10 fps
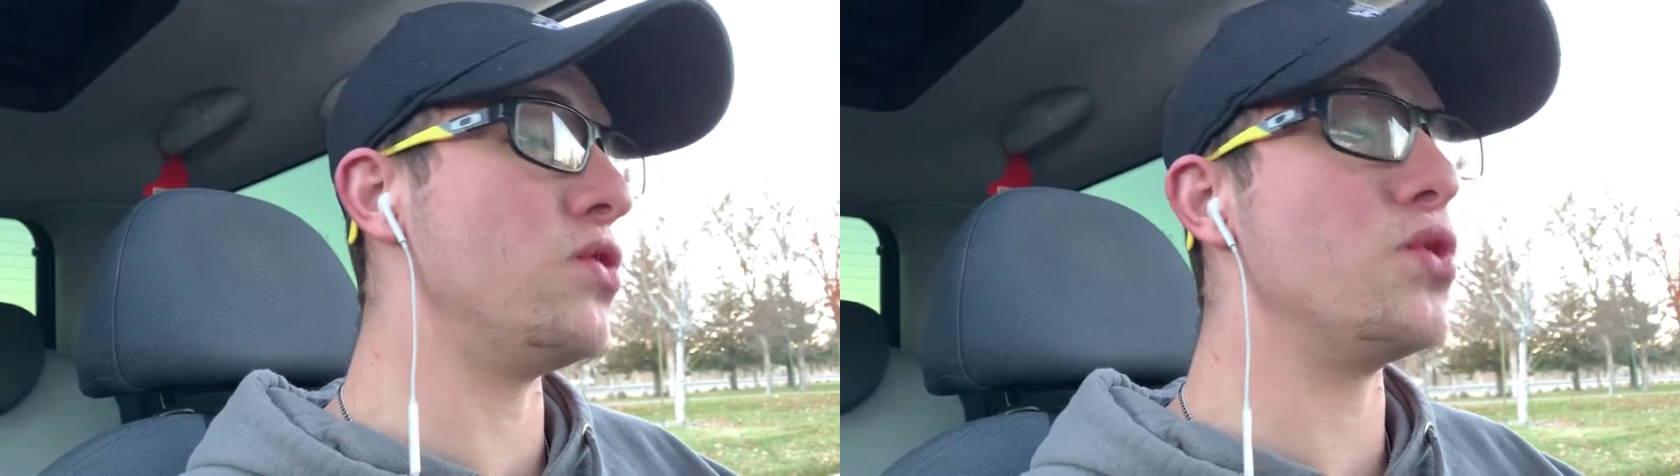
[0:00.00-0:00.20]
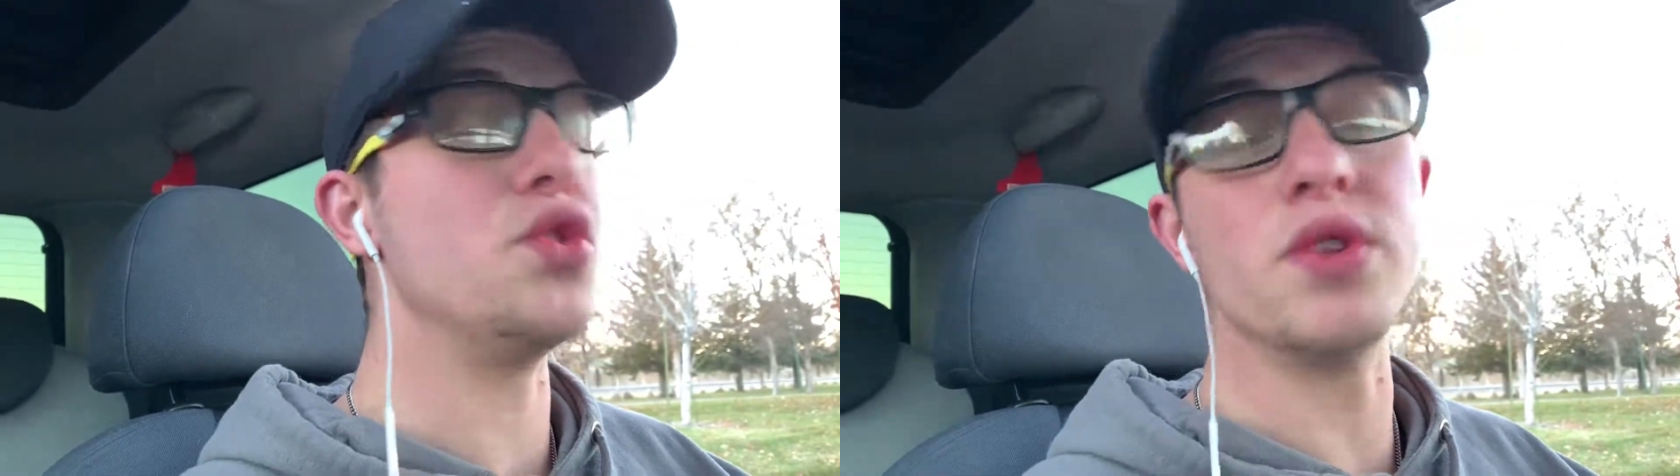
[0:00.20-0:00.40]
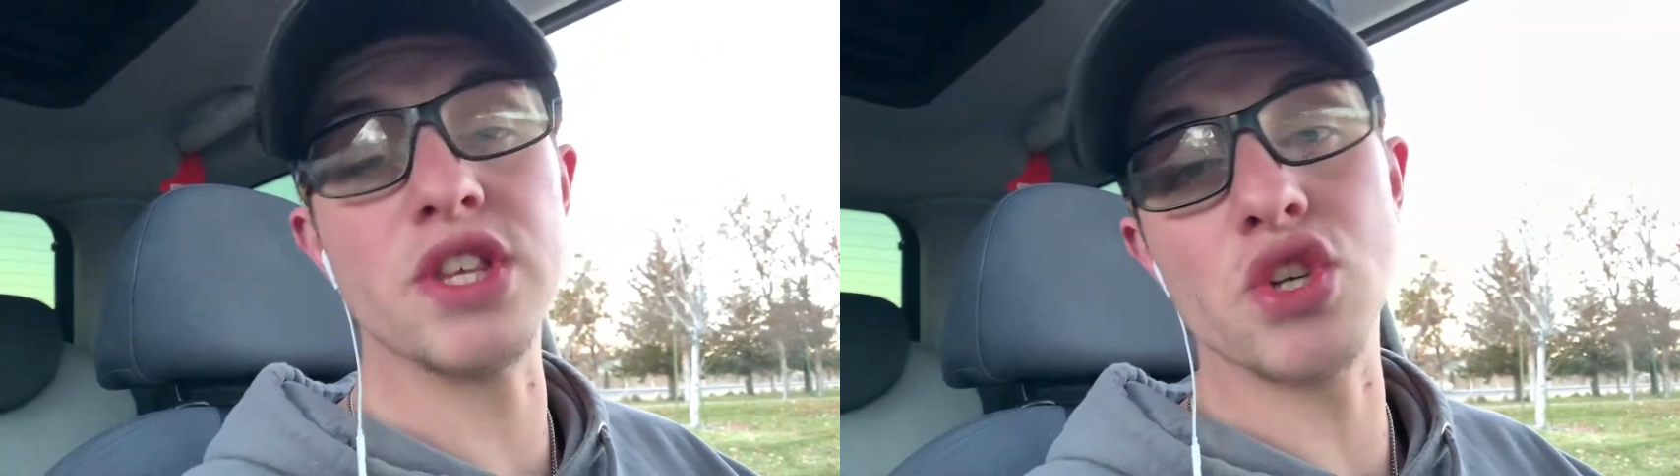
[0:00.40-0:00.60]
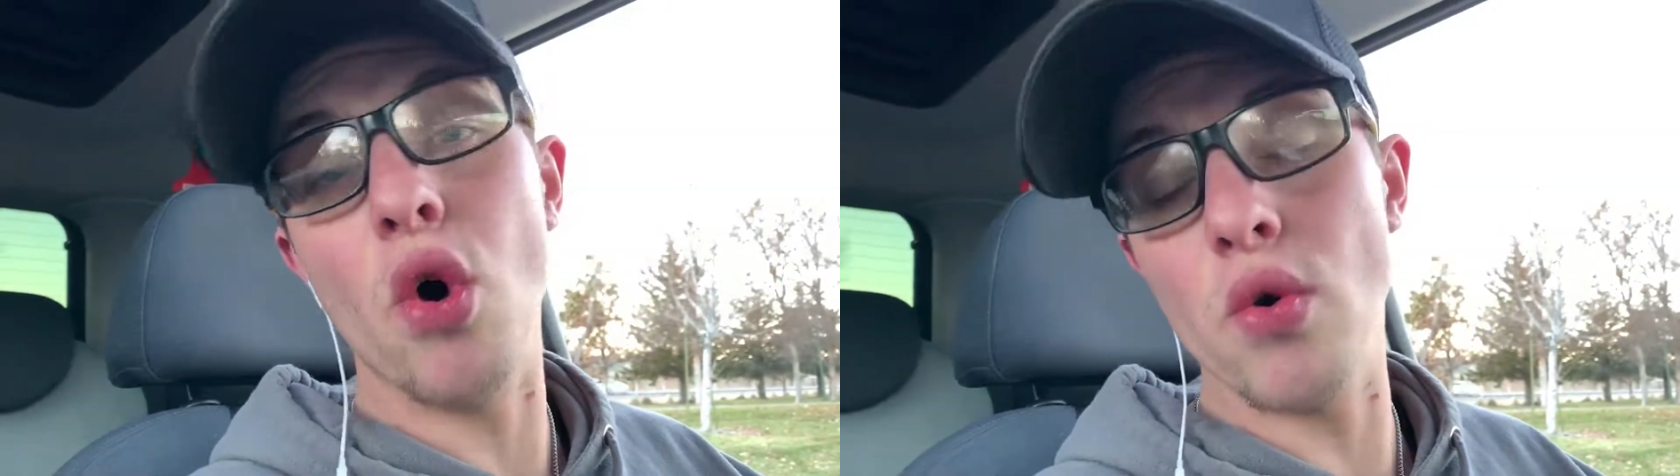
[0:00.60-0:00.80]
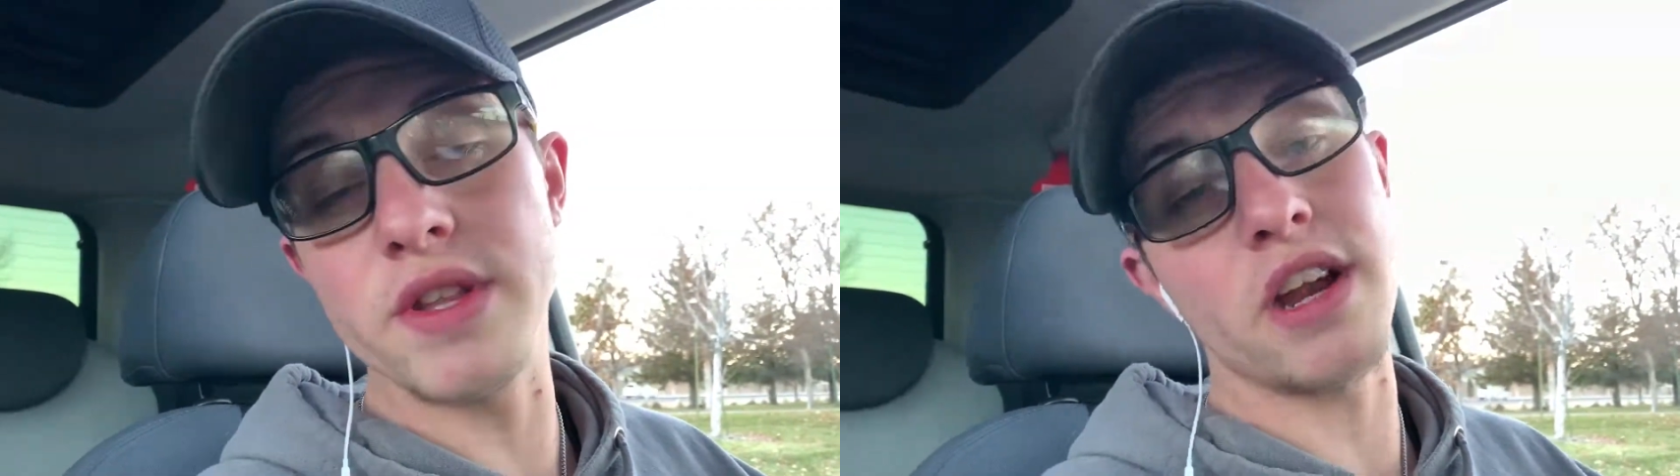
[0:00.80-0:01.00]
redoing this
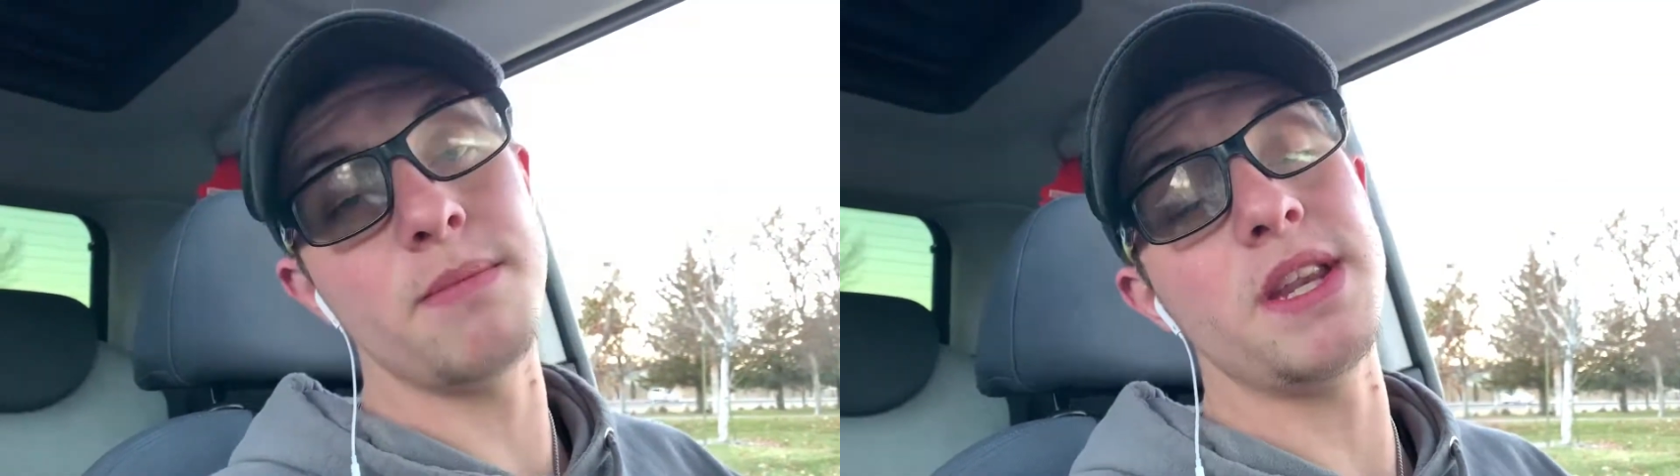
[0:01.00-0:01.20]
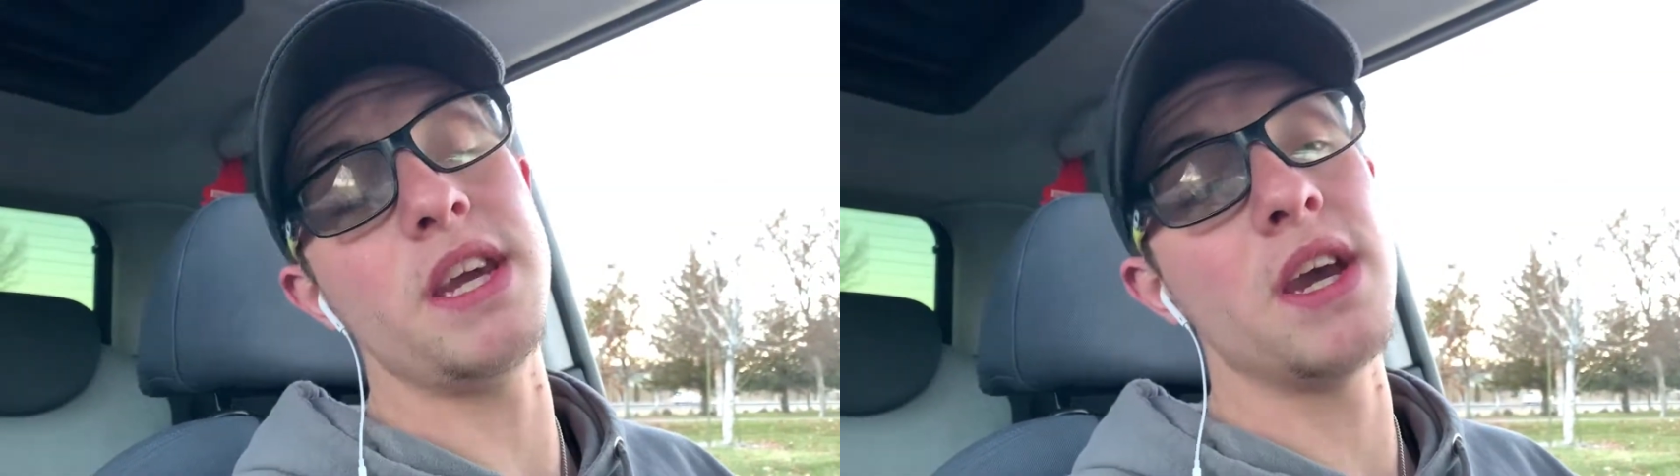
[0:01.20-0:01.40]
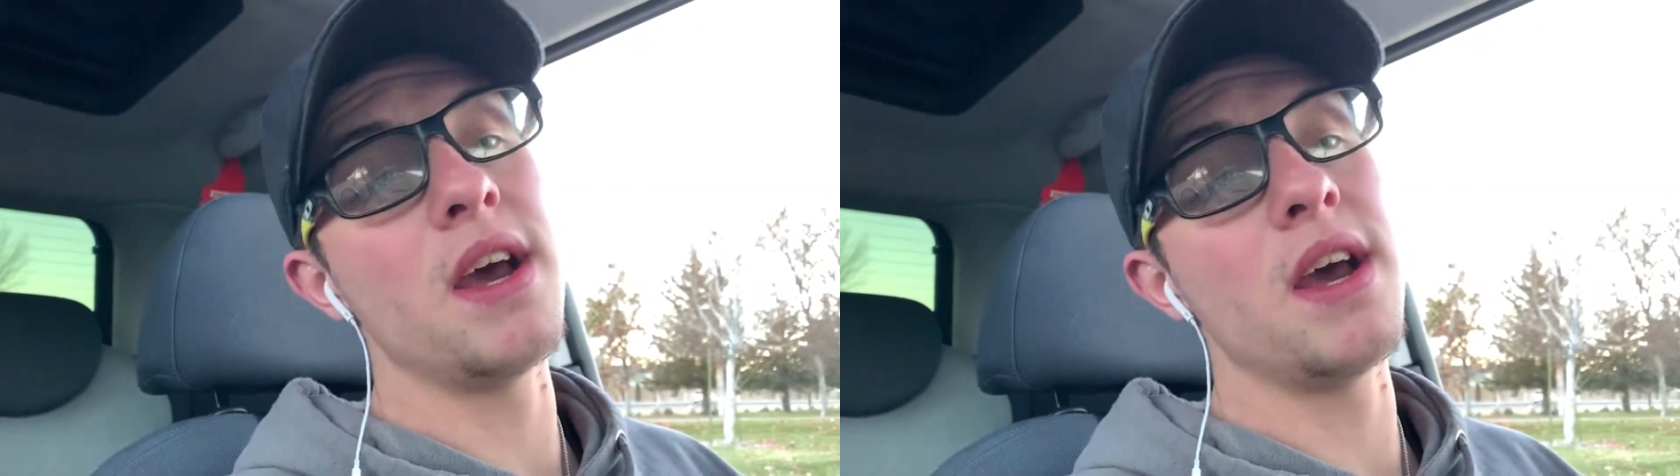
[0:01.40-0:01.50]
whole entire Mini,